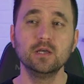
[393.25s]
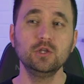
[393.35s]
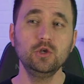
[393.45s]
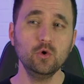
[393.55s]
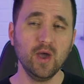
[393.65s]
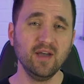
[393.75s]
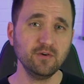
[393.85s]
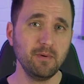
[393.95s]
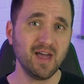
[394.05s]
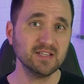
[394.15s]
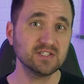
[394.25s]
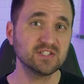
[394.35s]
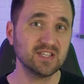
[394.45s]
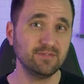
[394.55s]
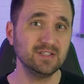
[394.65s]
you have about a
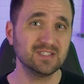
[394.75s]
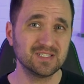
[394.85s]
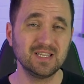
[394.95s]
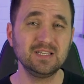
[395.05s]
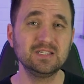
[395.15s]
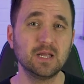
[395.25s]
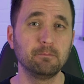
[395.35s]
17